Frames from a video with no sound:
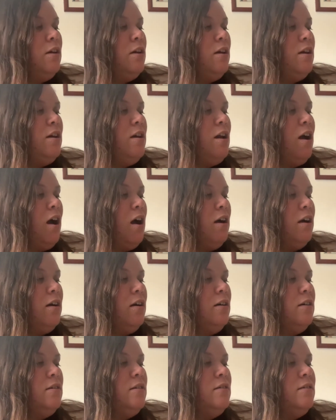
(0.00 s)
knock,
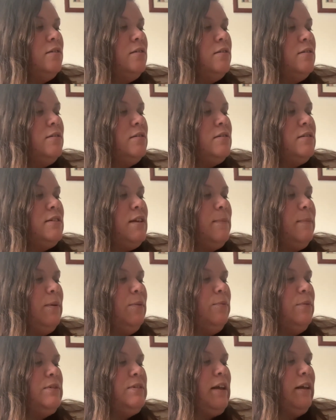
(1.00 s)
someone
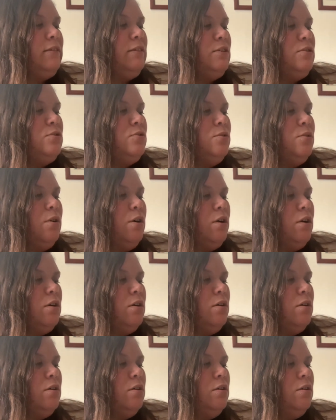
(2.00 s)
was at the door.
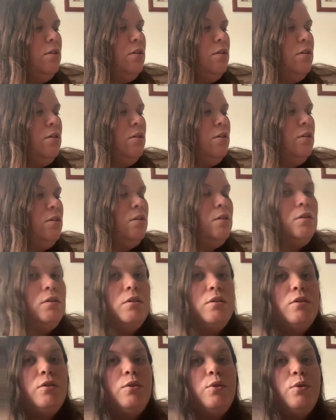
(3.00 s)

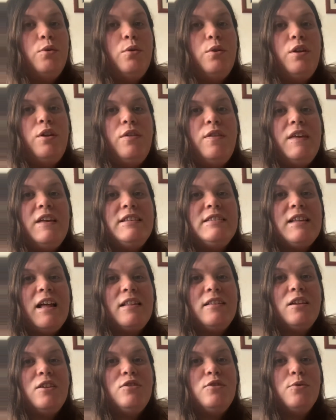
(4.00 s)
Who do you think's at
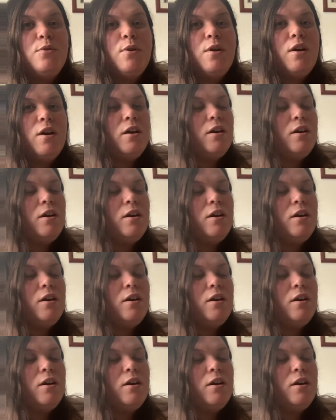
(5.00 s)
the door?